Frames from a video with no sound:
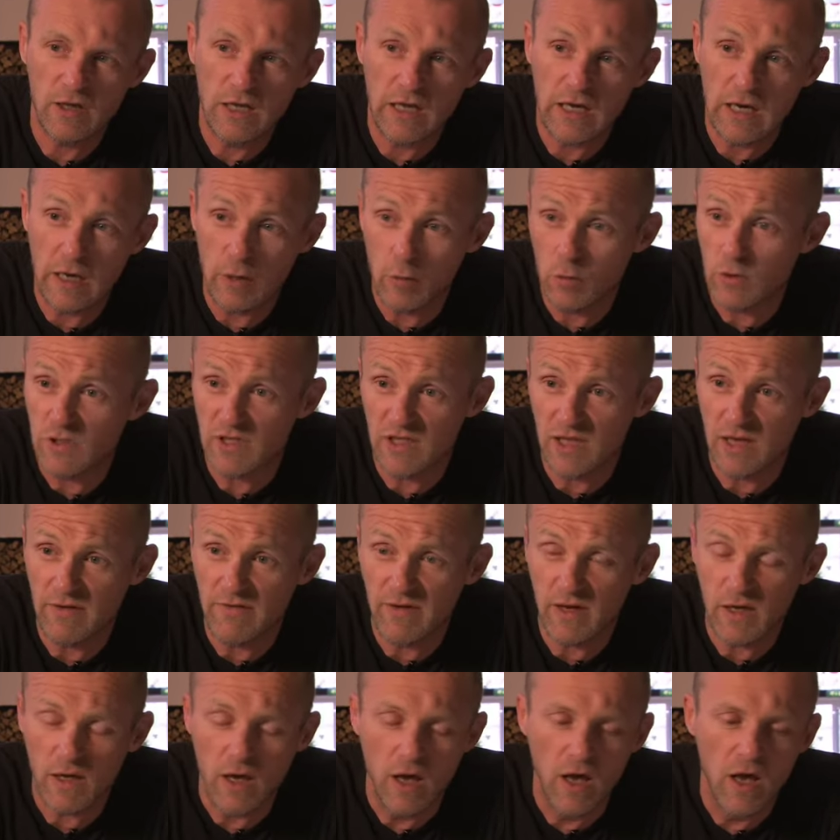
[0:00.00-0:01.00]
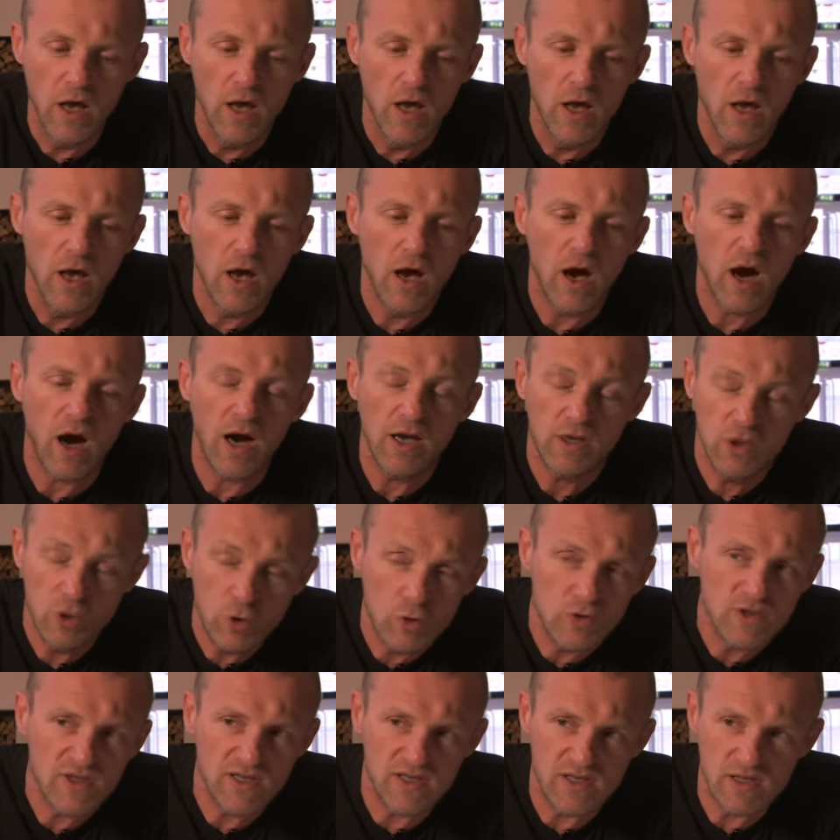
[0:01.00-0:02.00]
I was living. I
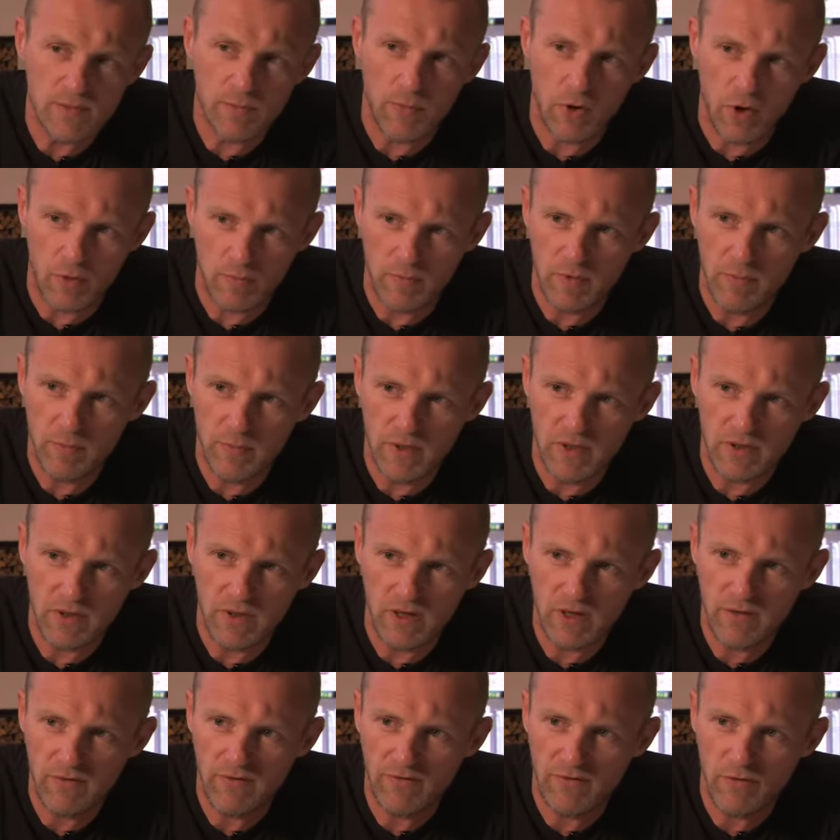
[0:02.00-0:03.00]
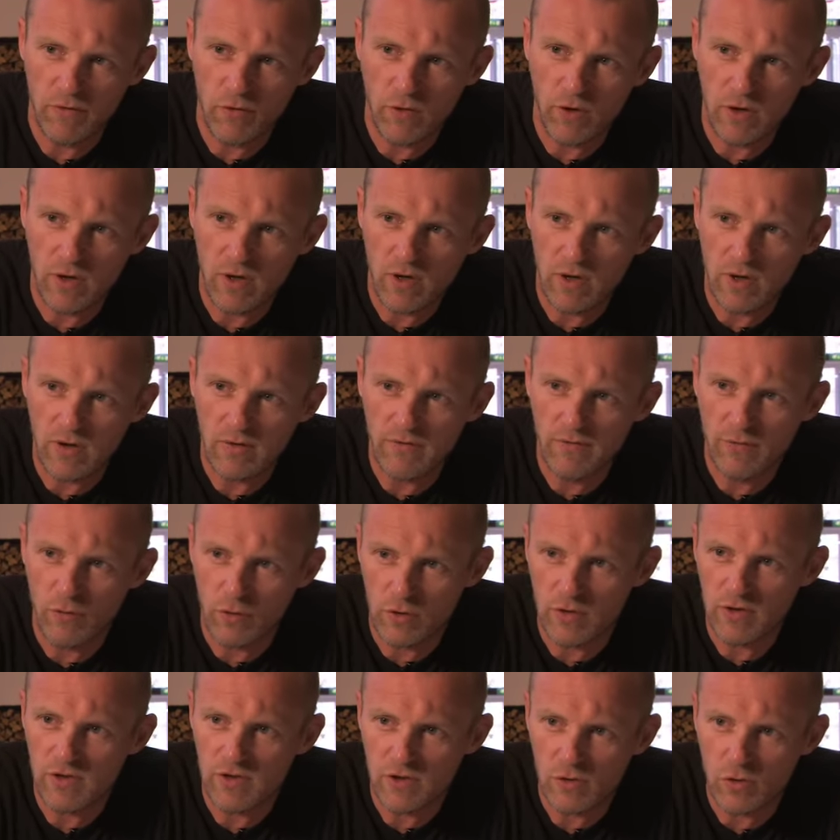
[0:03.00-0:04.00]
used this apartment building
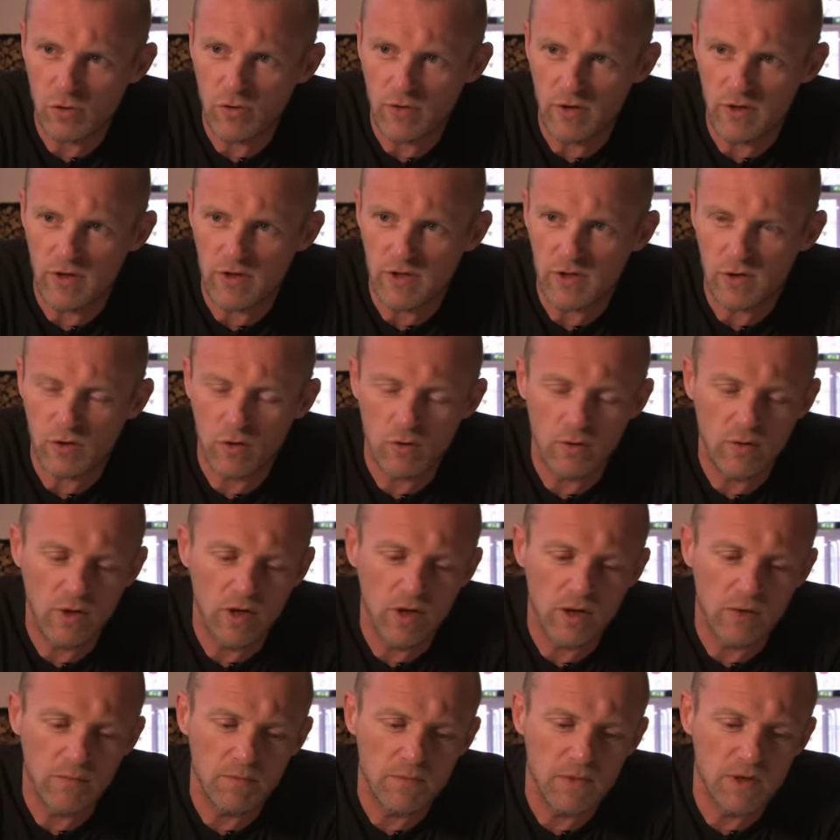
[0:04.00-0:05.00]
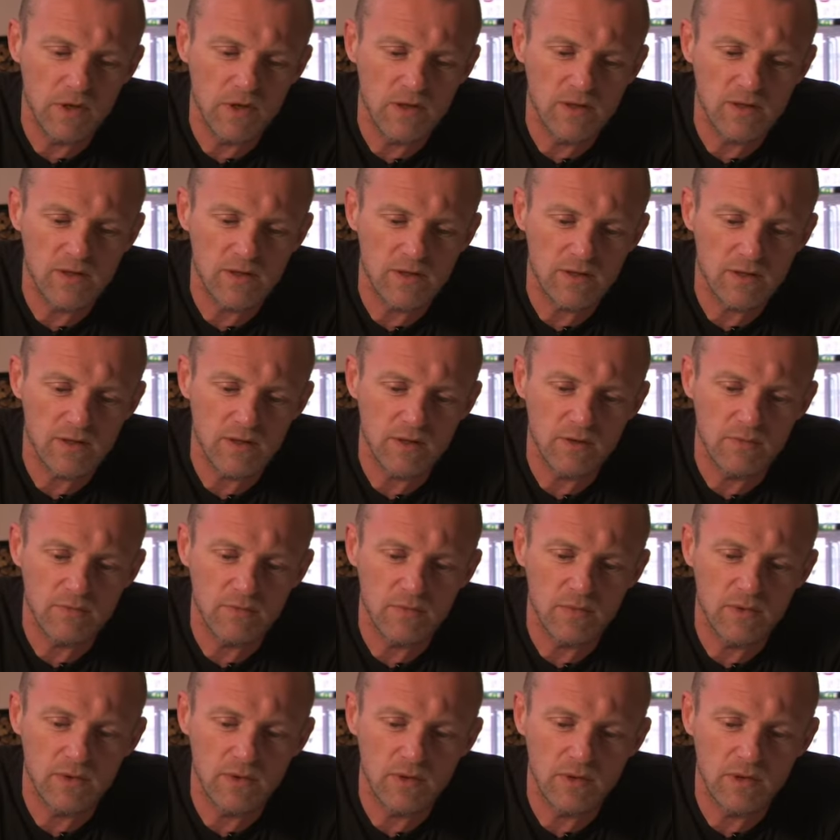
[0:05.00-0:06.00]
for the story, so
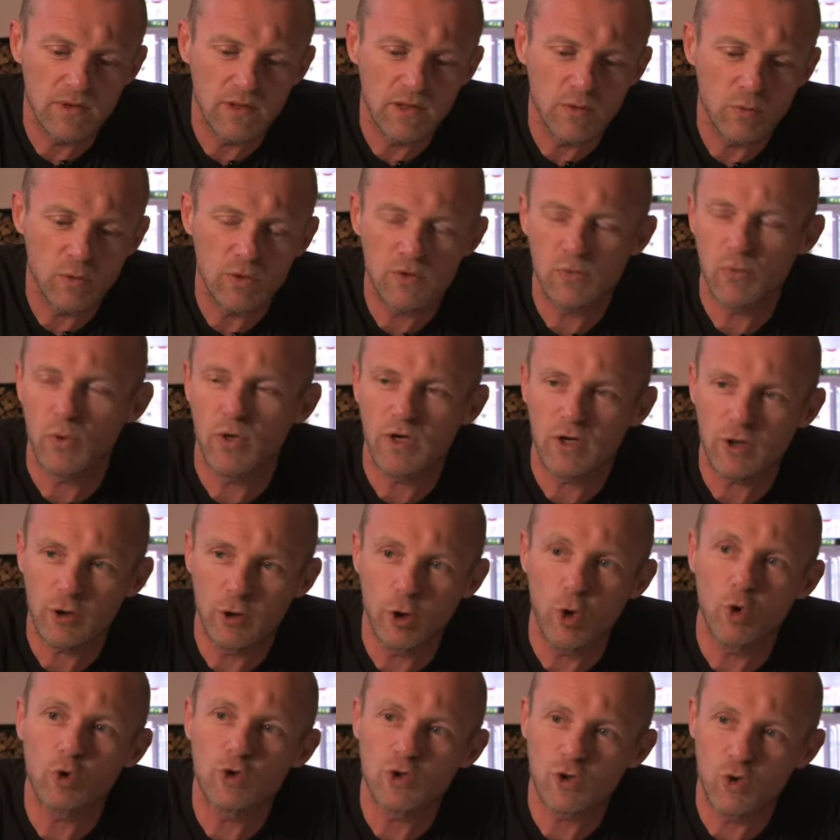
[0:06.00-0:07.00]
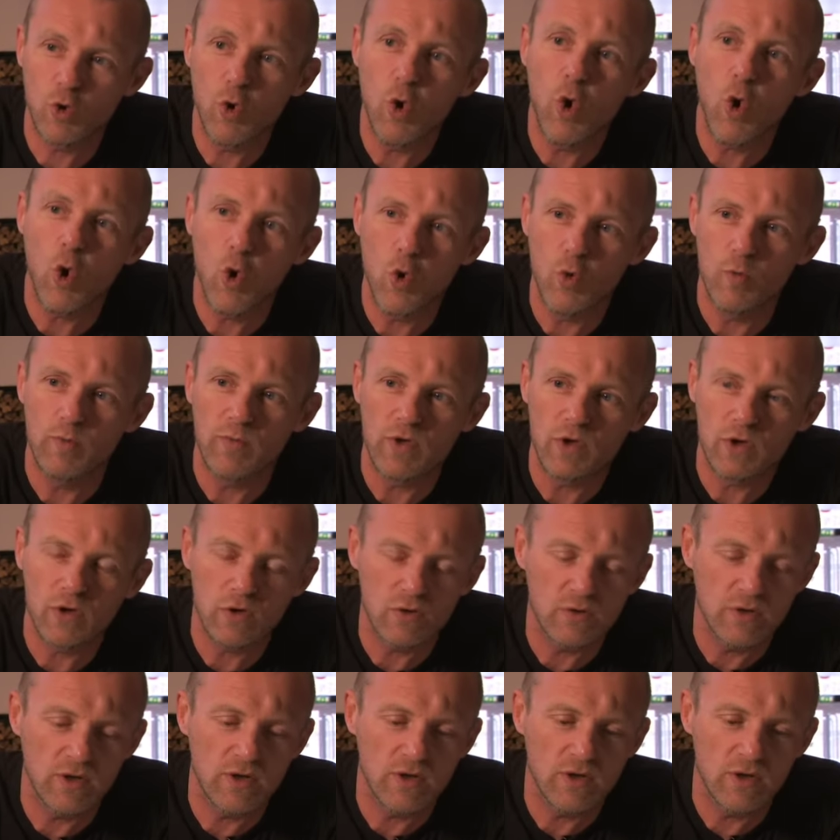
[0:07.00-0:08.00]
it was very close to
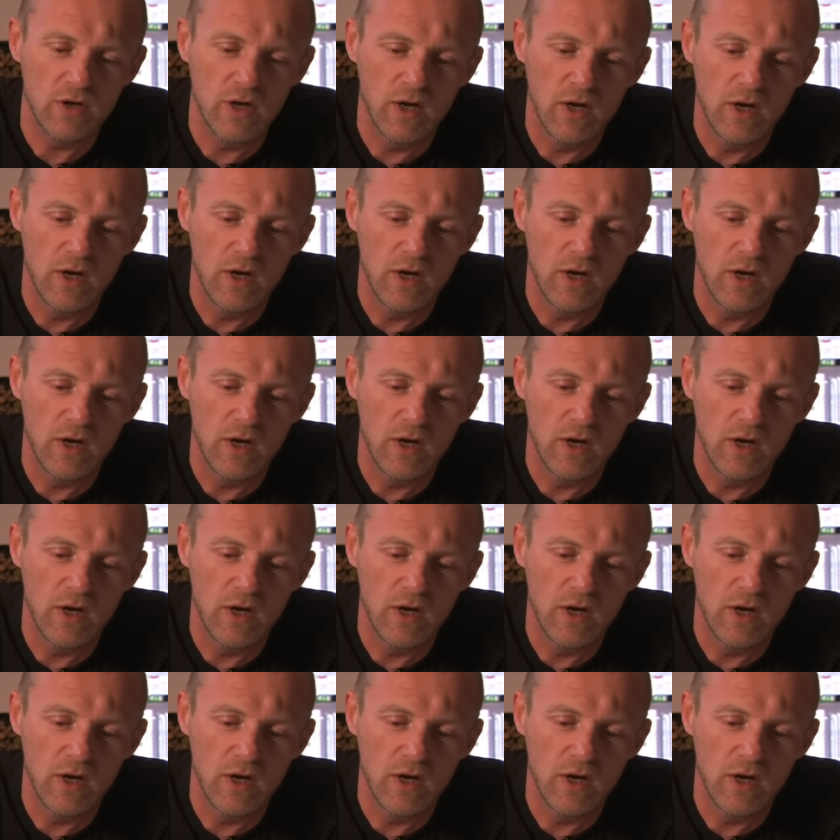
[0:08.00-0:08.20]
home, the